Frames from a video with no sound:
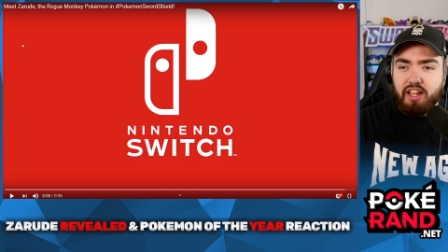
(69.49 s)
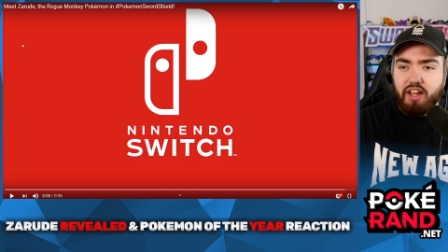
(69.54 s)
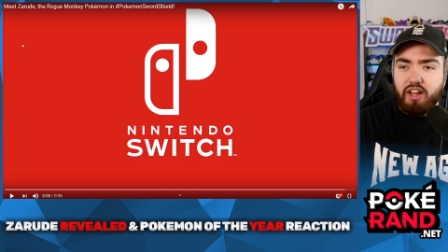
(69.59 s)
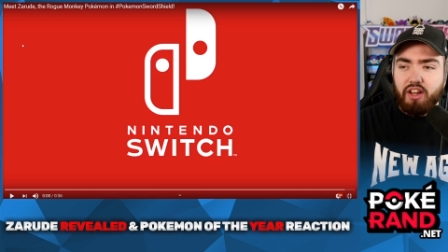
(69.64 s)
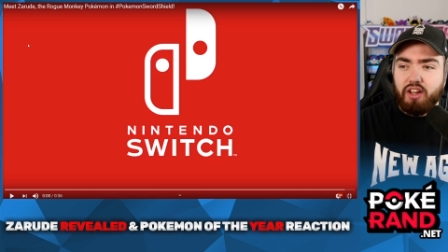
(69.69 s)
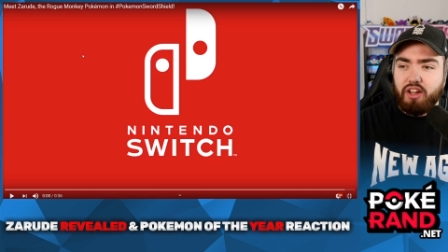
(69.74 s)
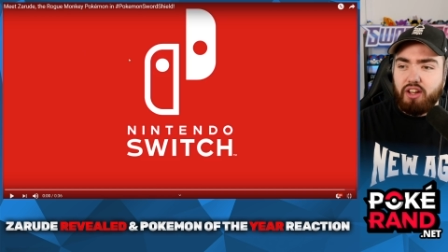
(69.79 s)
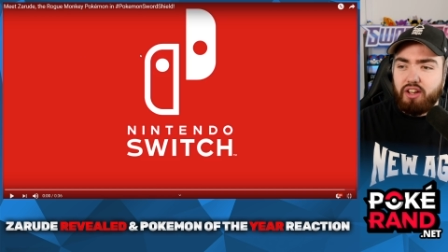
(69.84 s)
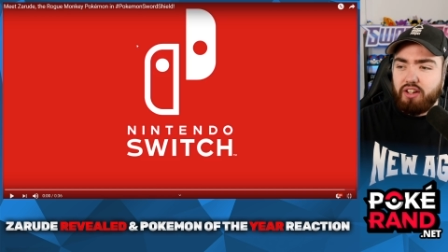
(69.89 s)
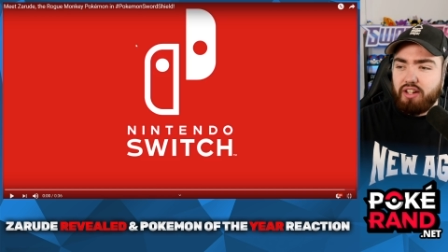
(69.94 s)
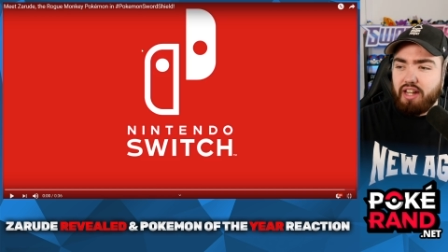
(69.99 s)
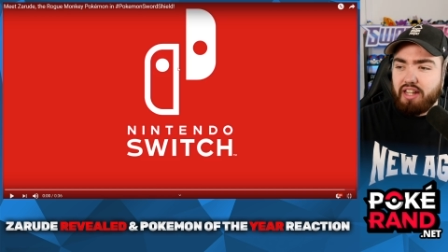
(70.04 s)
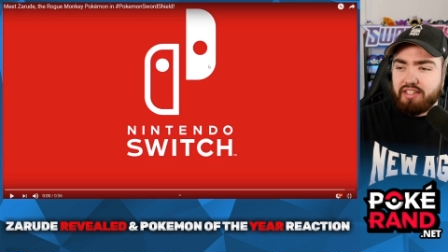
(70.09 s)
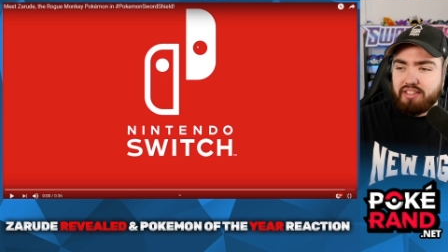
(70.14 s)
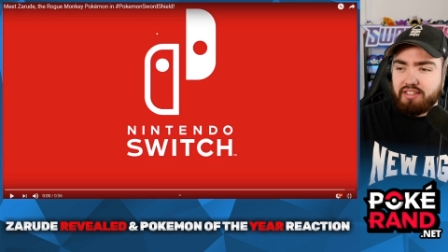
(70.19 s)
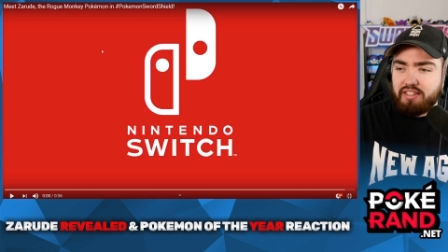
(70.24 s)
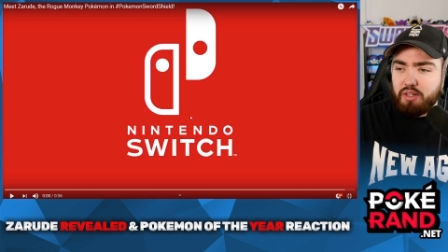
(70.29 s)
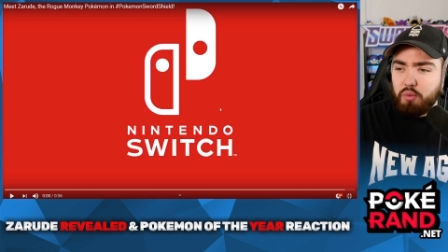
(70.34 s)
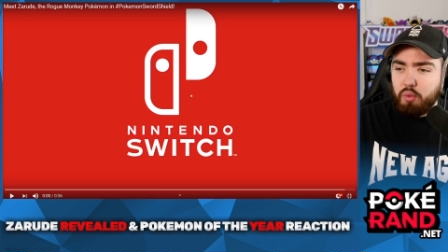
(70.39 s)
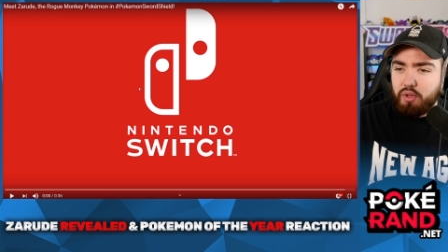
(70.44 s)
uh, let's
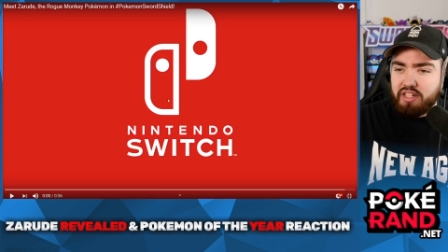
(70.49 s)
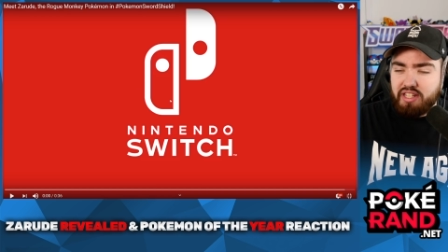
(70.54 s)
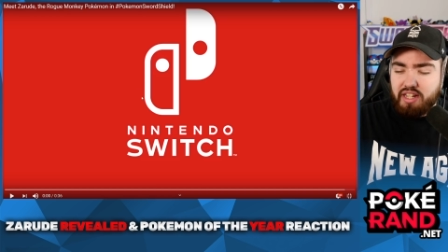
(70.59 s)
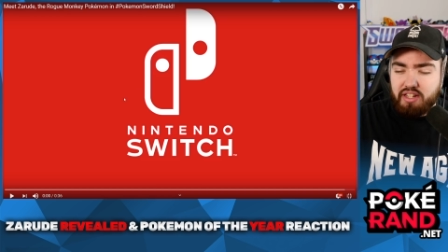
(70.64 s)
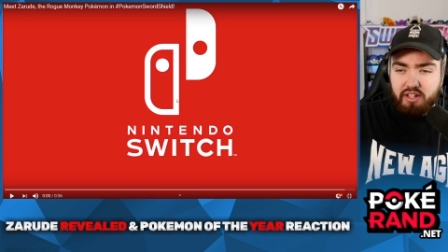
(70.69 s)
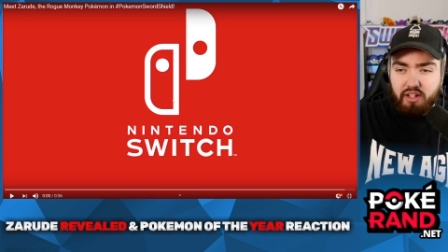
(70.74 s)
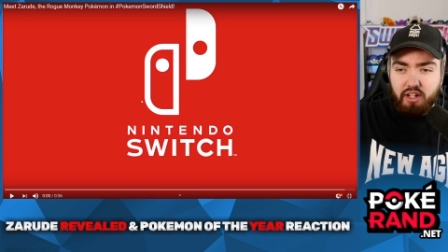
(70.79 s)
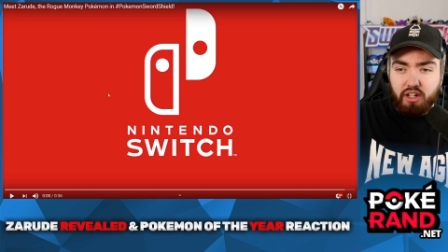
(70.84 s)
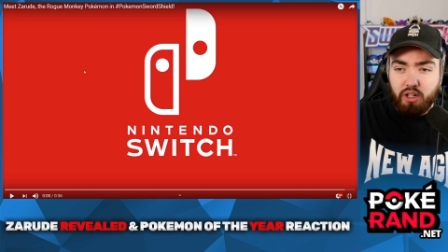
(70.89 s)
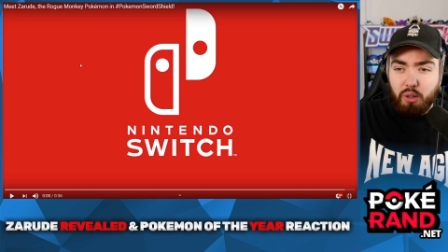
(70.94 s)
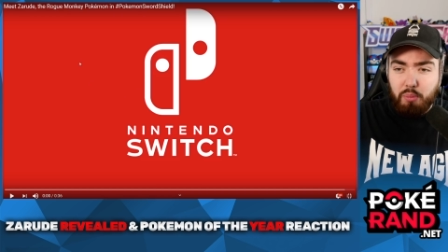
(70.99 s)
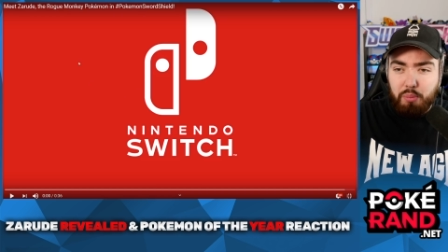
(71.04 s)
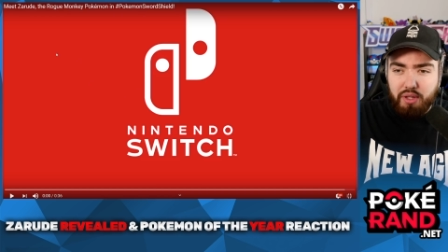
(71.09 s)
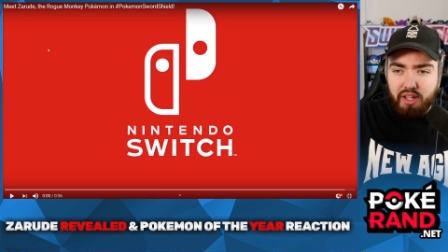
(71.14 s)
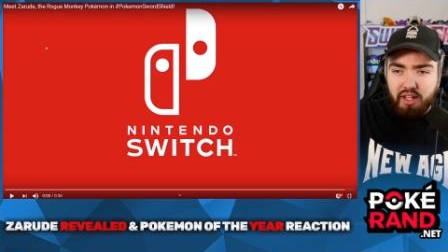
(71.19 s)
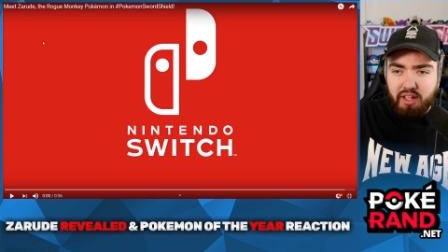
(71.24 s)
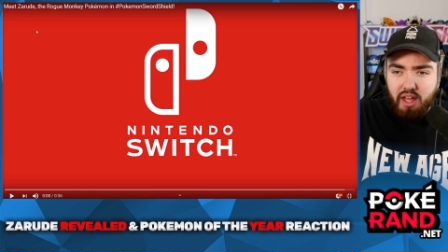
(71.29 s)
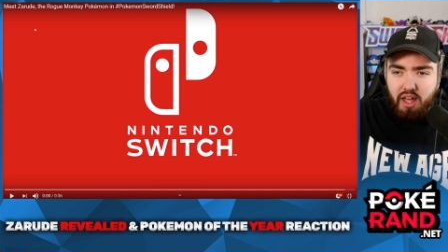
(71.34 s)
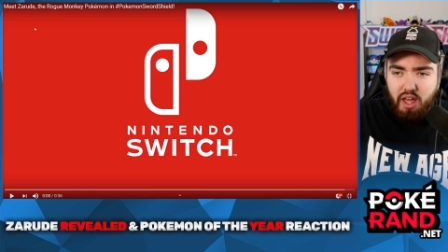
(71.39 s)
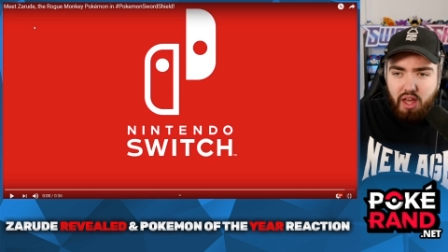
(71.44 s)
see what it's actually going to
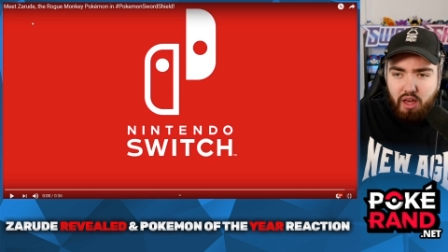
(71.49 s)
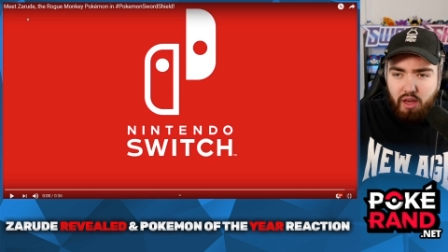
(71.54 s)
be.